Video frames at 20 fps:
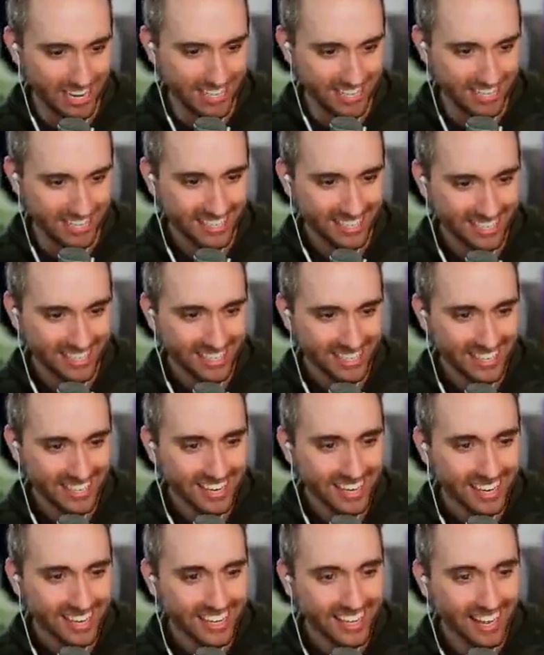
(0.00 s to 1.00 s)
Shit.
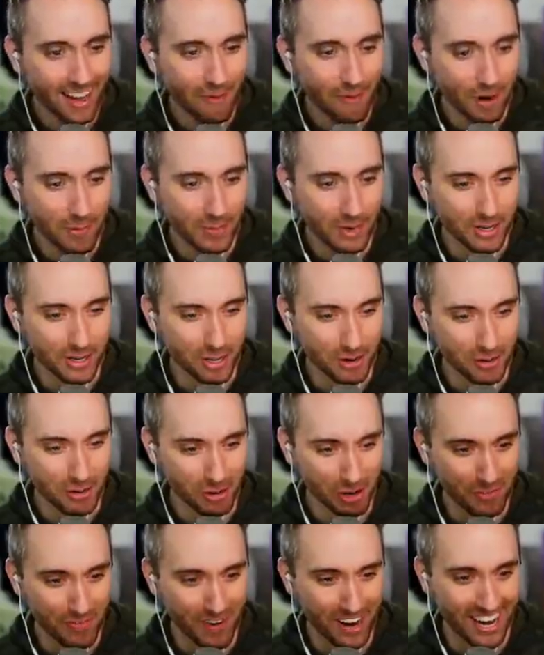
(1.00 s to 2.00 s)
That would have been
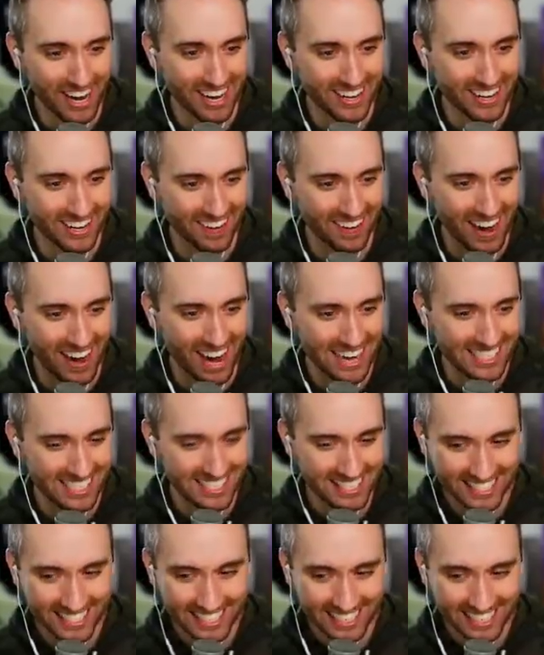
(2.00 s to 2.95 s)
cooler if I didn't crash.